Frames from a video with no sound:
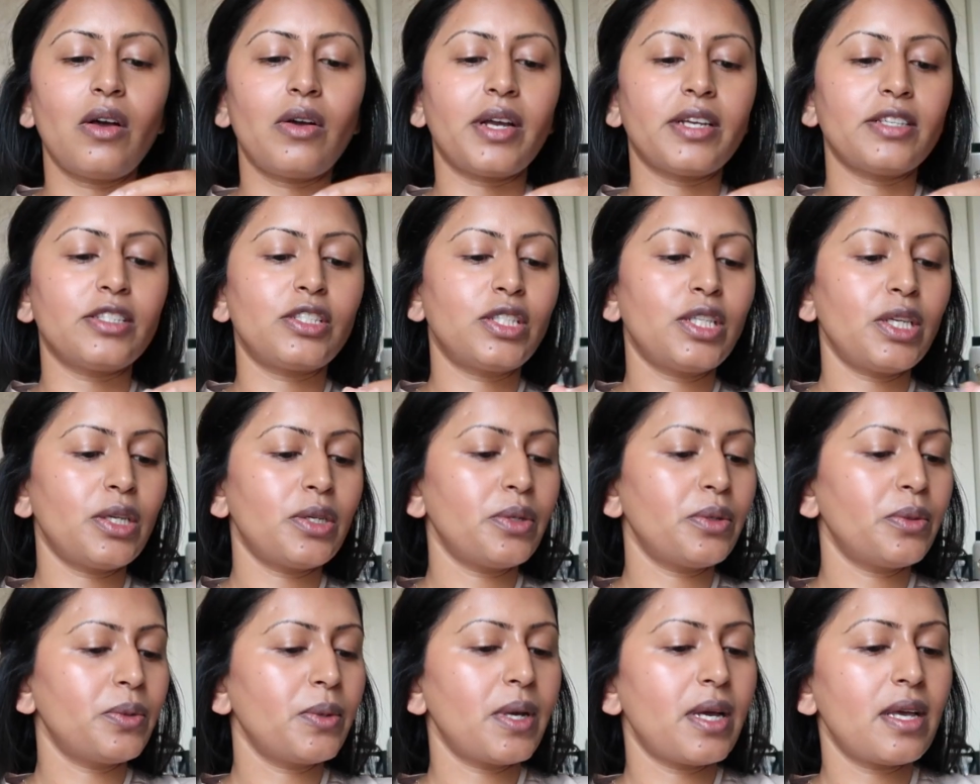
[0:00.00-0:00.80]
Okay,
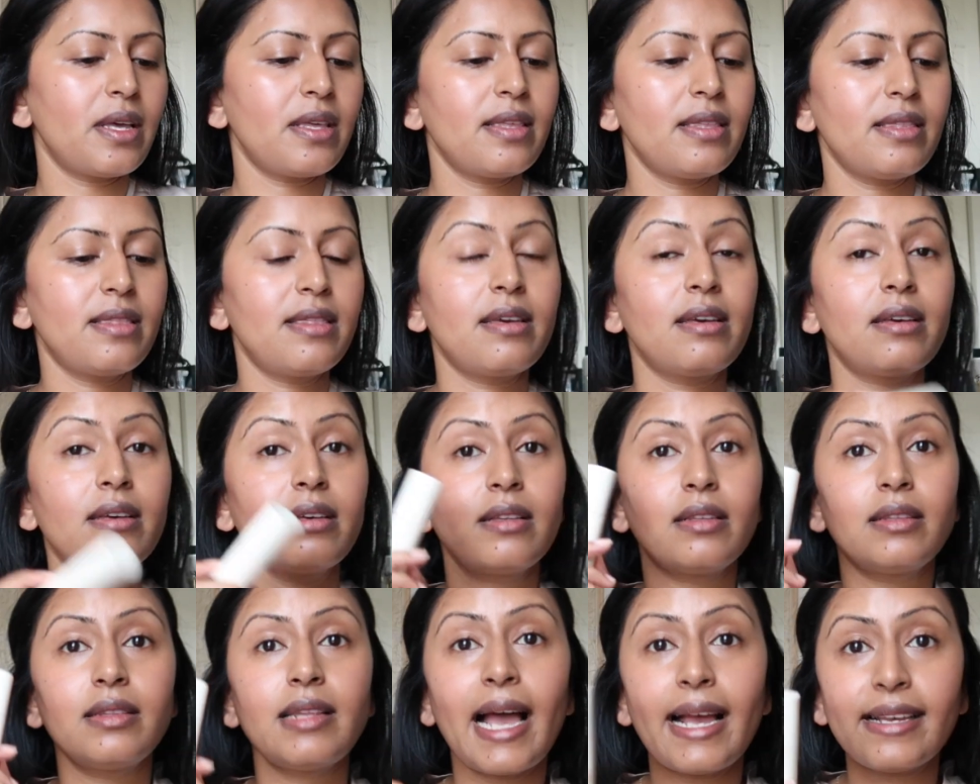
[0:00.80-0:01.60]
so
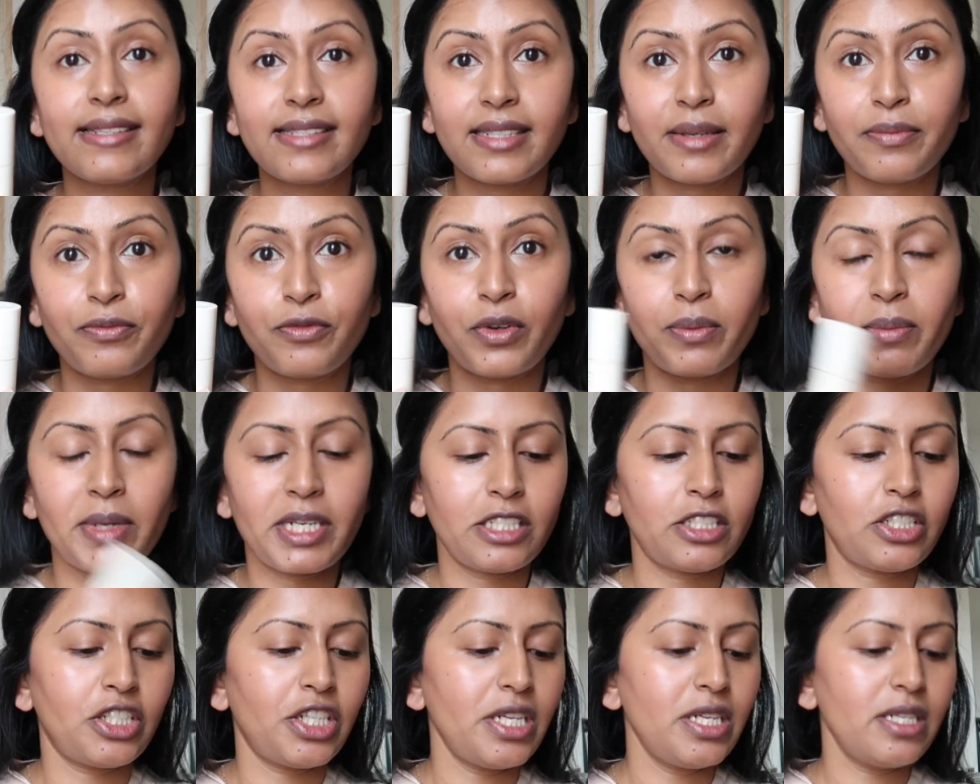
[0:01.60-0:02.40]
the last step for
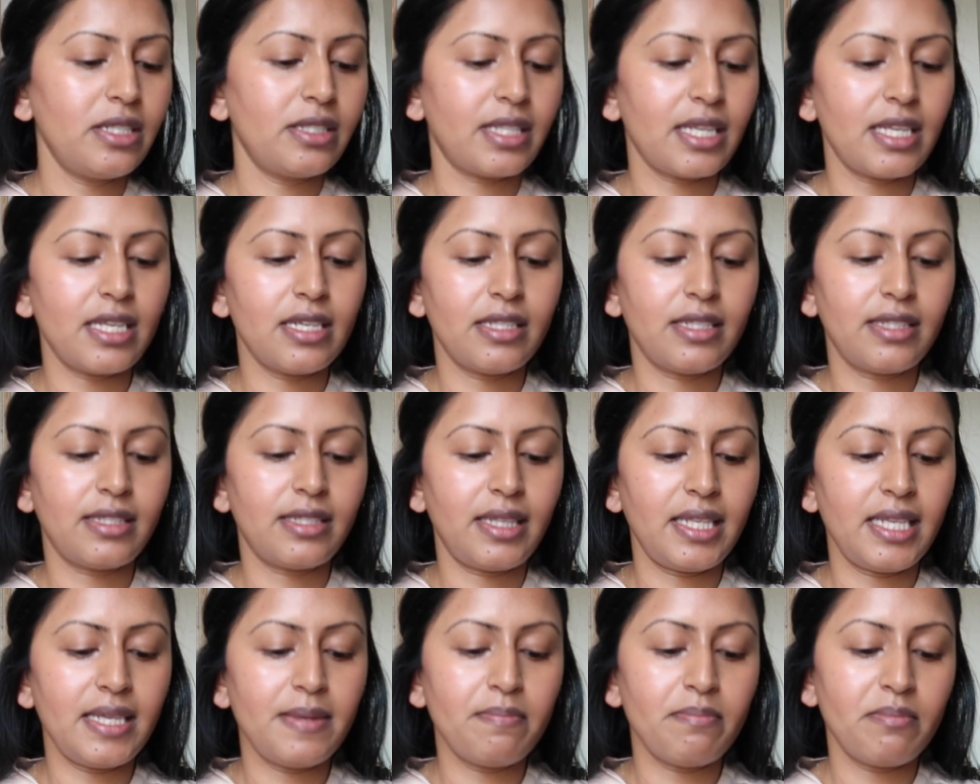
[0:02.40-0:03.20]
my cheeks is
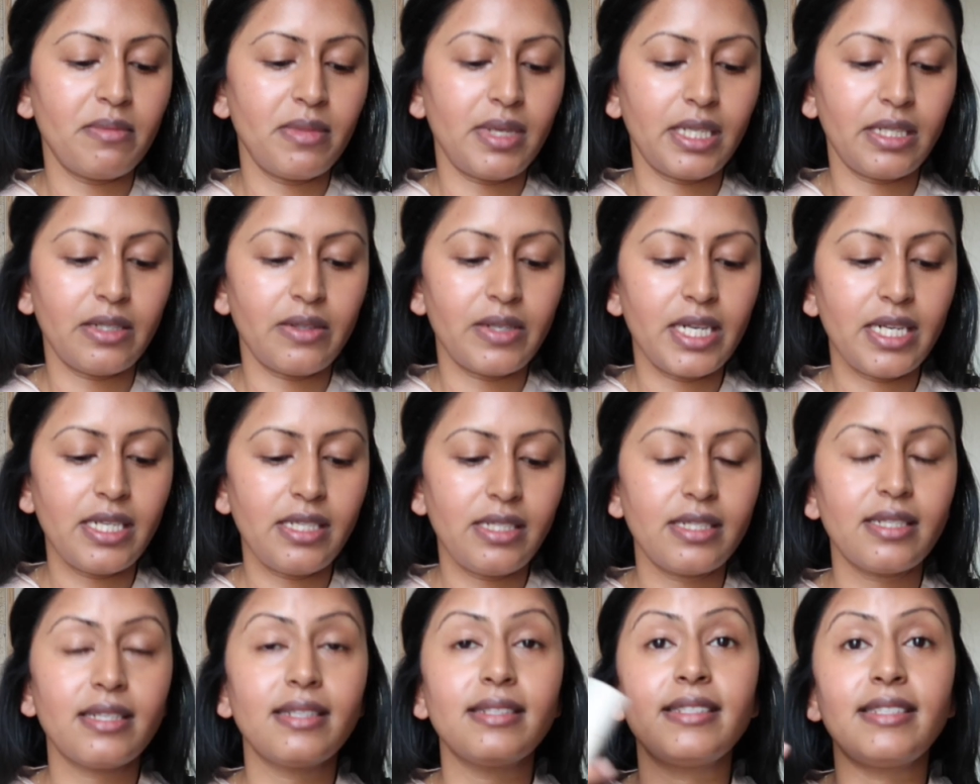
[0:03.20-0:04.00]
the
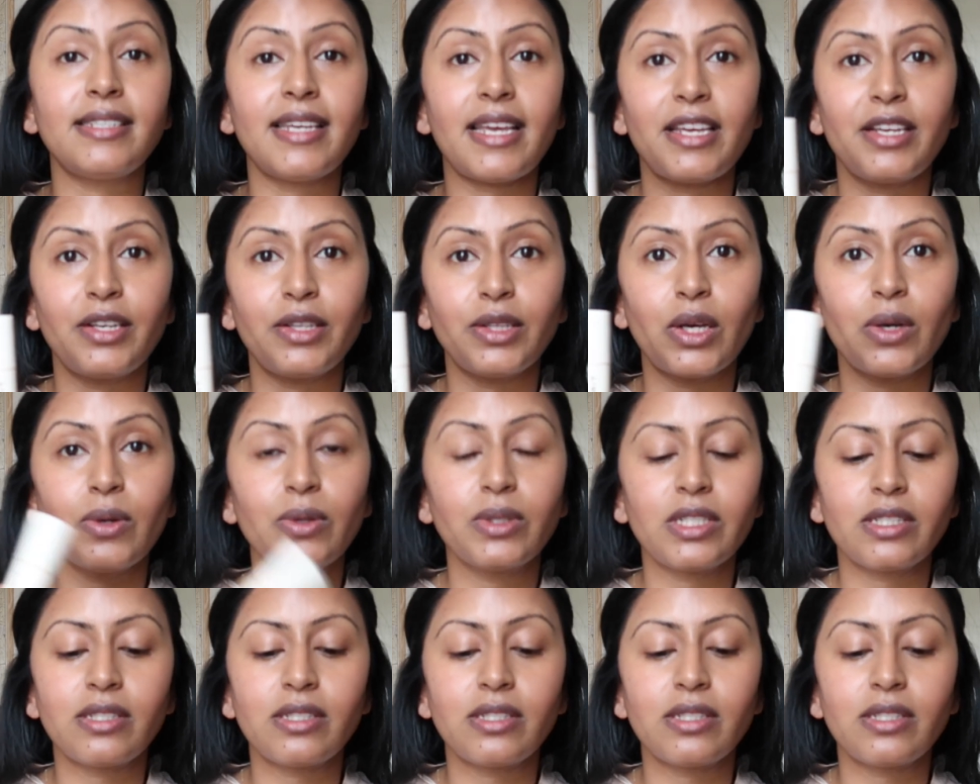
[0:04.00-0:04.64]
Merit Day Glow.